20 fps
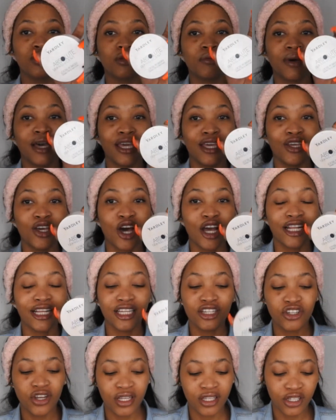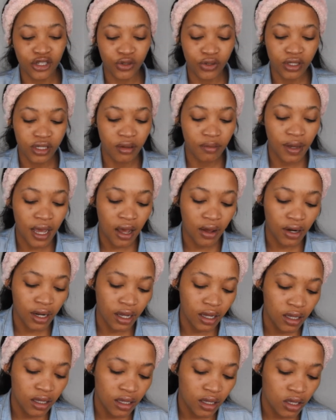my Yardley Translucent
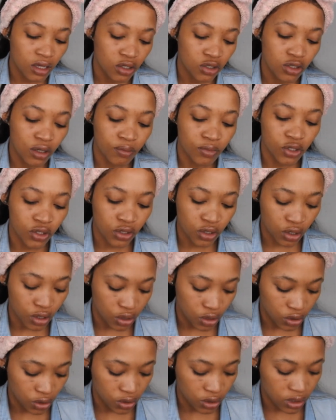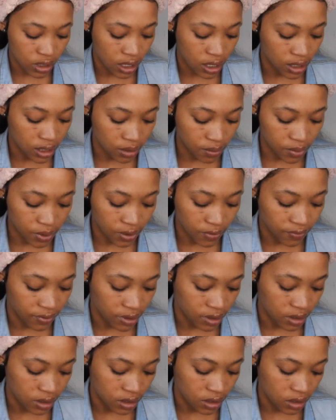powder, so I'm just gonna use a little bit of
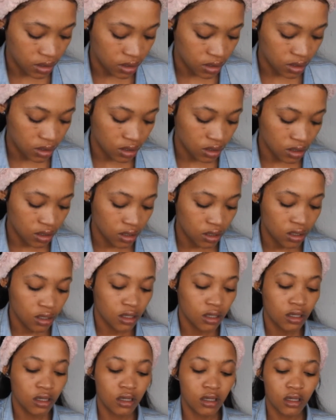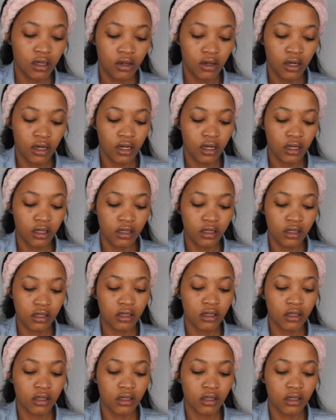this, right?